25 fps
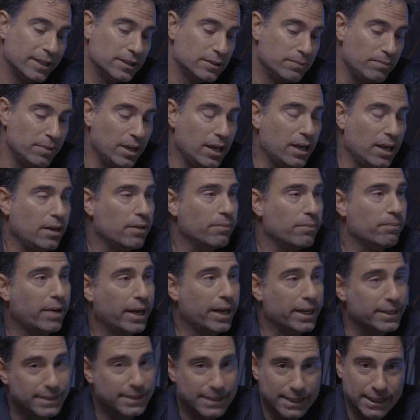It's me,
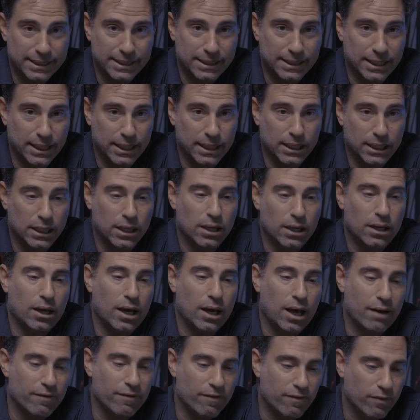my assistant.
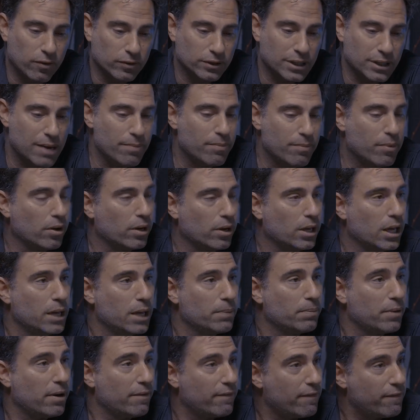I have a full-time
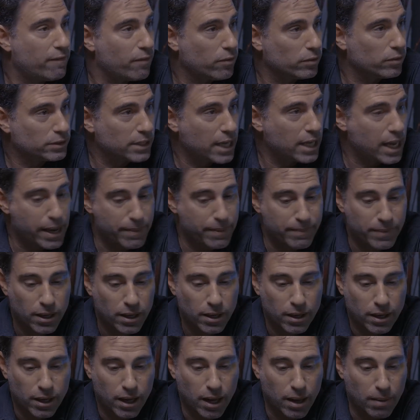bookkeeper. I have a full-time
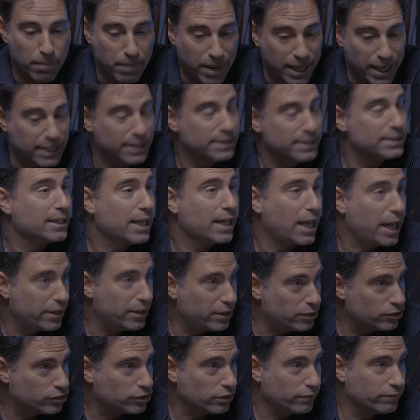maintenance guy
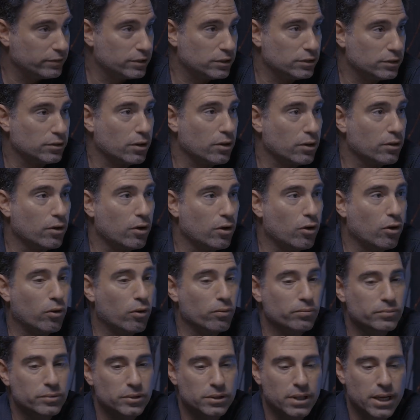that services all the
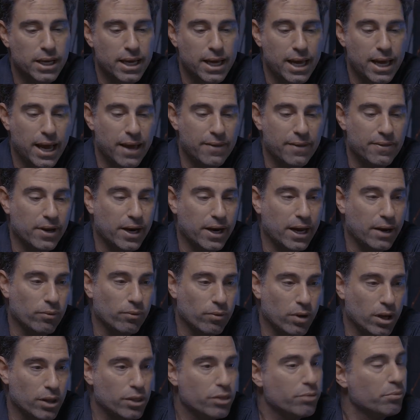homes. And then I
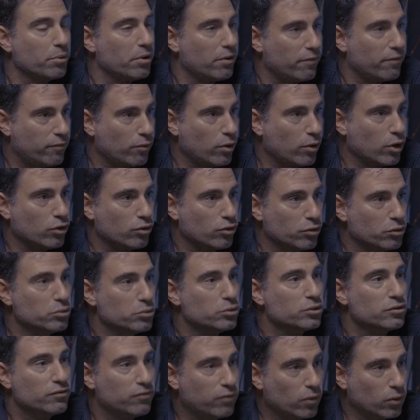run 3 or 4
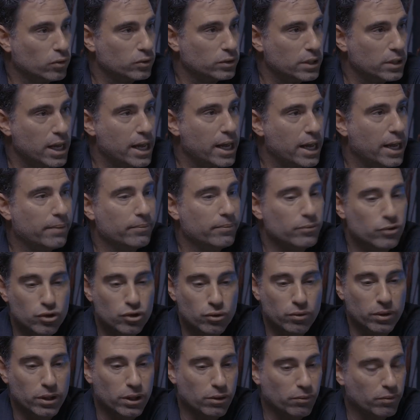crews full-time
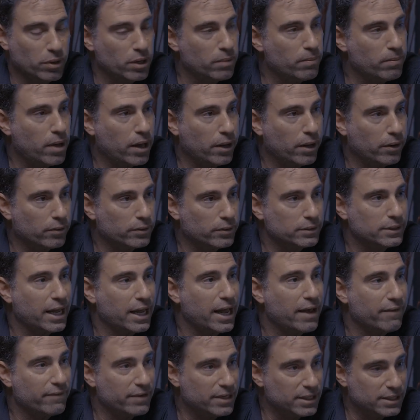doing the remodels. I have a